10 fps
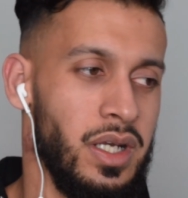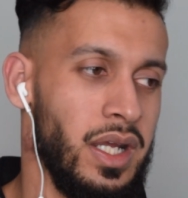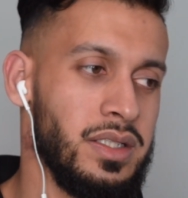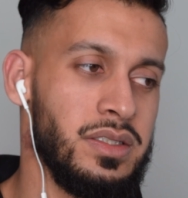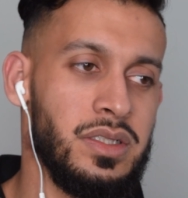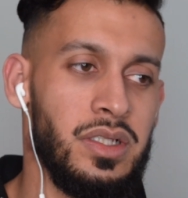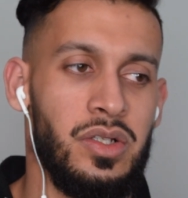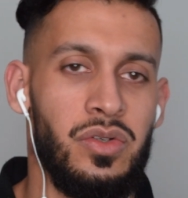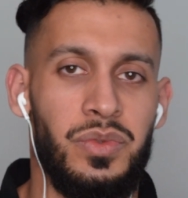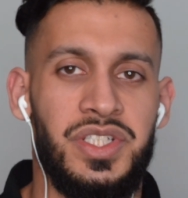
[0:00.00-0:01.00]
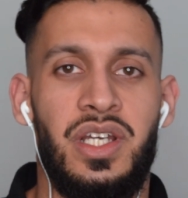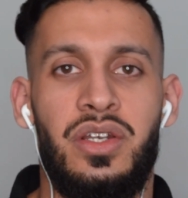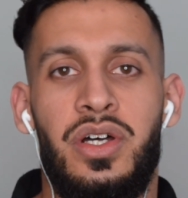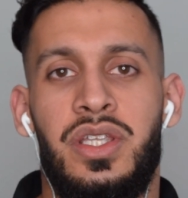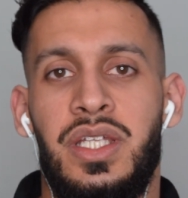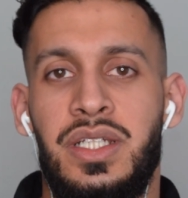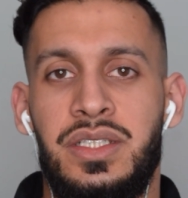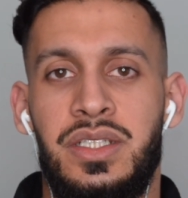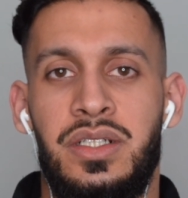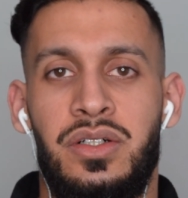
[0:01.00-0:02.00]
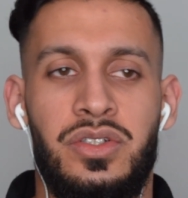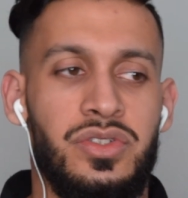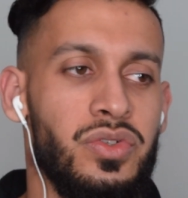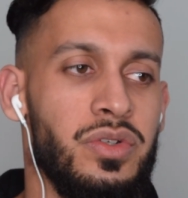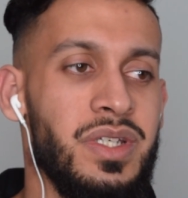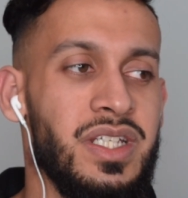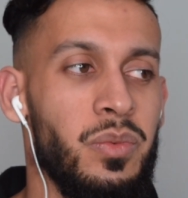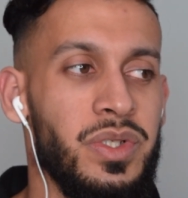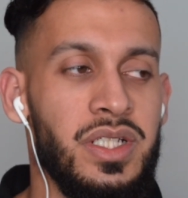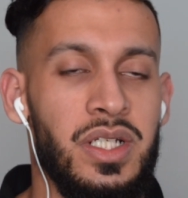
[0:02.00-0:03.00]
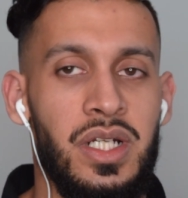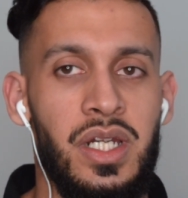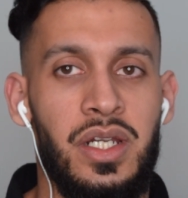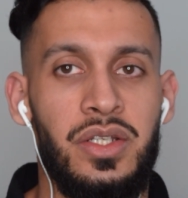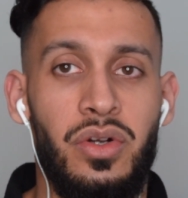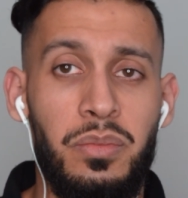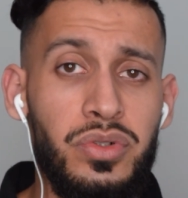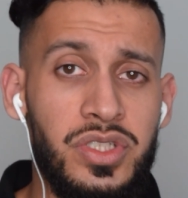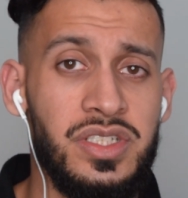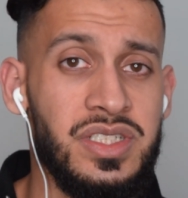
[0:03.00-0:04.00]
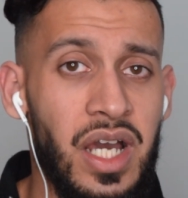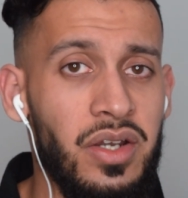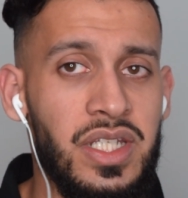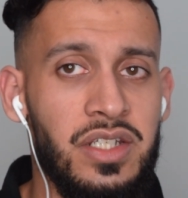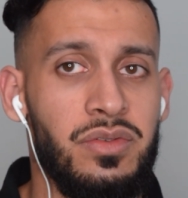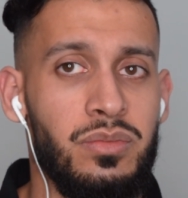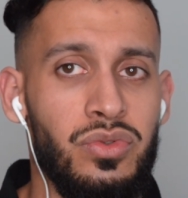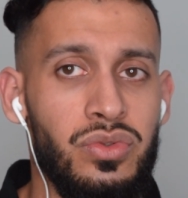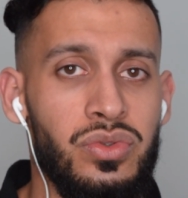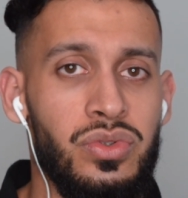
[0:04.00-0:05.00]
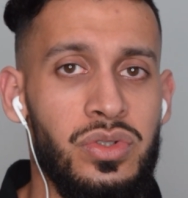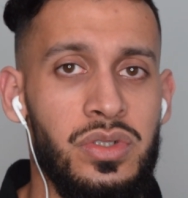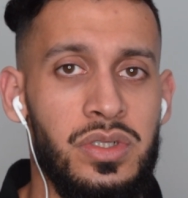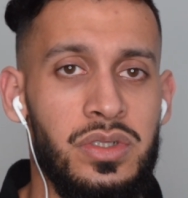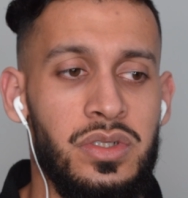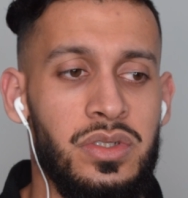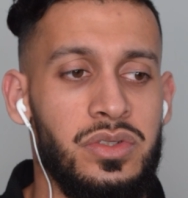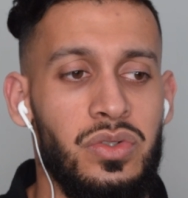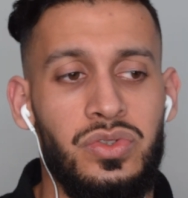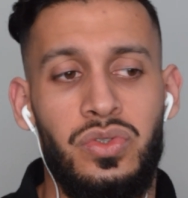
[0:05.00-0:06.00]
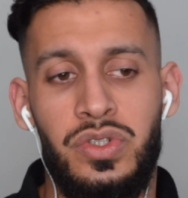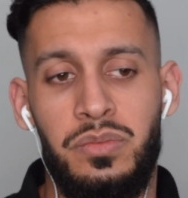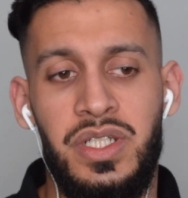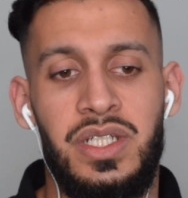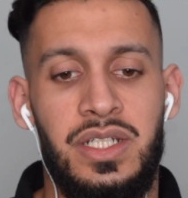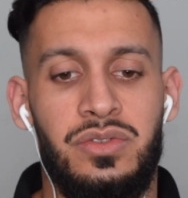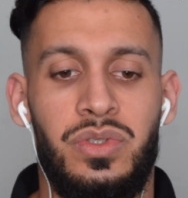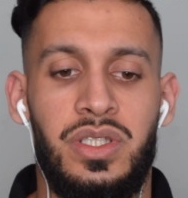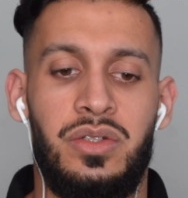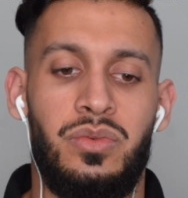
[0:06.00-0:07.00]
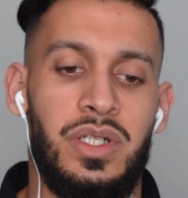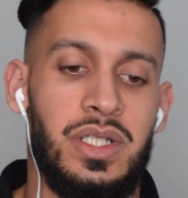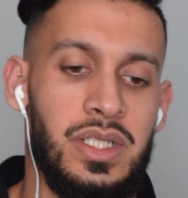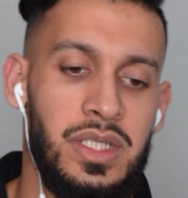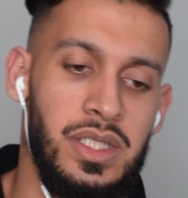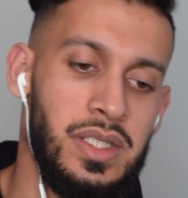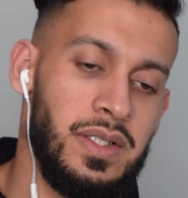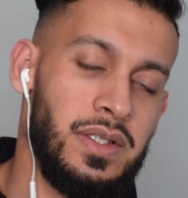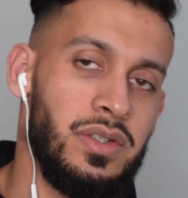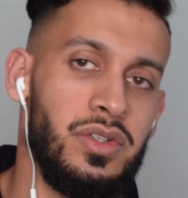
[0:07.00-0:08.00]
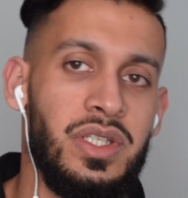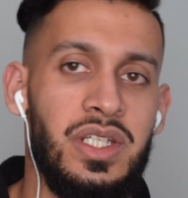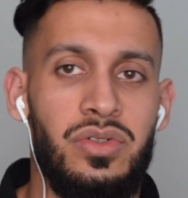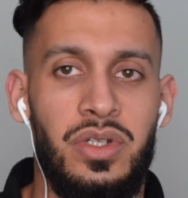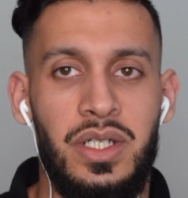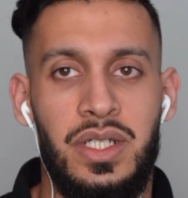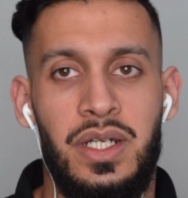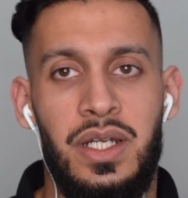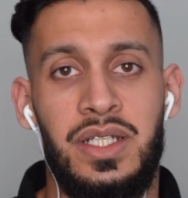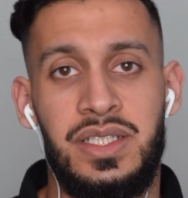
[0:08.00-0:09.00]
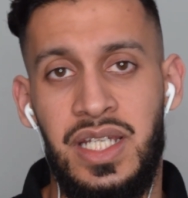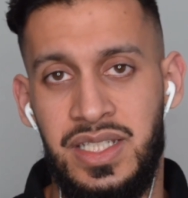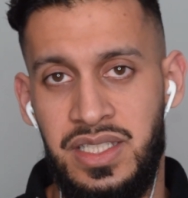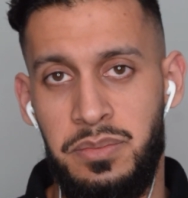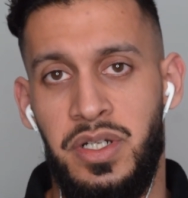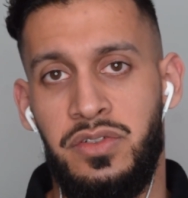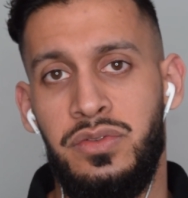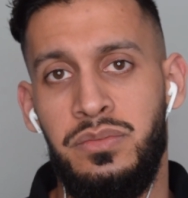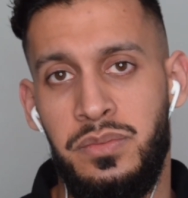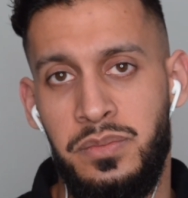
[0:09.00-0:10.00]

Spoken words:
and we see a lot of things on social media, which, you know, puts us down even more. So social media is one thing where you need to, like, take a step back from,